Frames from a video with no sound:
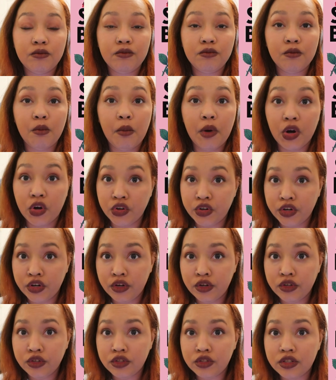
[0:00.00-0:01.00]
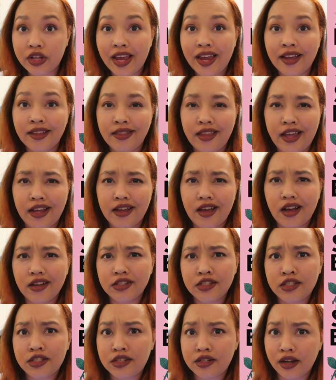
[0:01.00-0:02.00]
murders and like
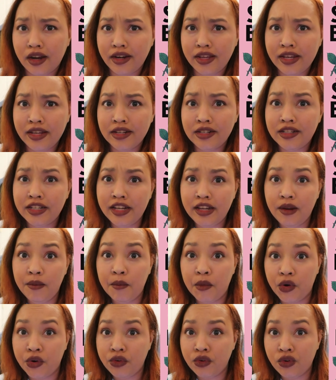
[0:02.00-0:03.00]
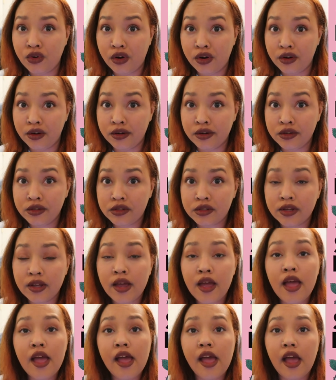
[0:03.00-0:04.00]
study teen murderers.
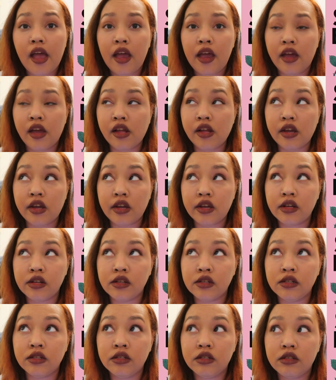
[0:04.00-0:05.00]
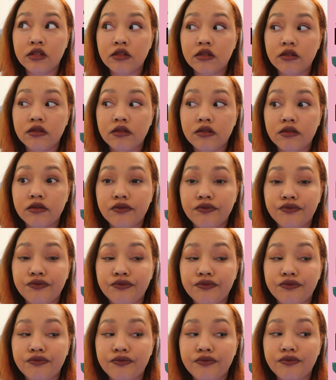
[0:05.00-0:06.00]
And
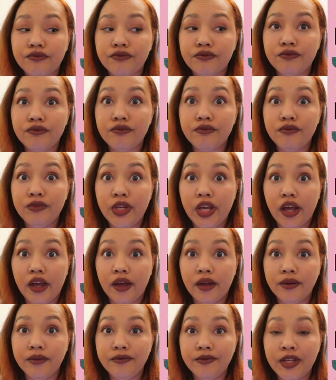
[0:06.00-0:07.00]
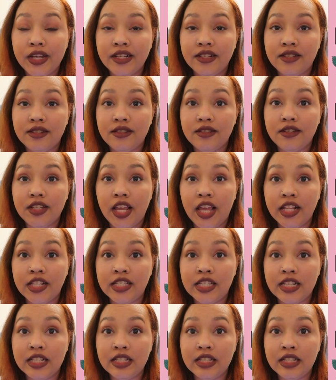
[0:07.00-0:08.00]
yeah, it's
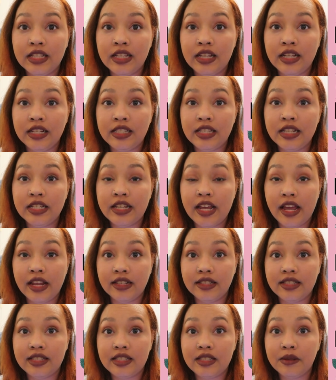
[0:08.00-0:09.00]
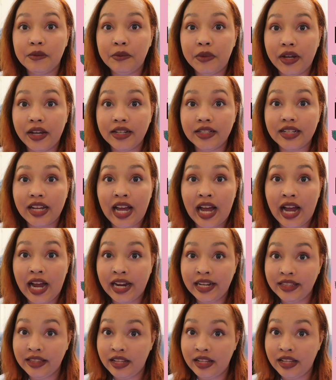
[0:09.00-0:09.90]
intense, but I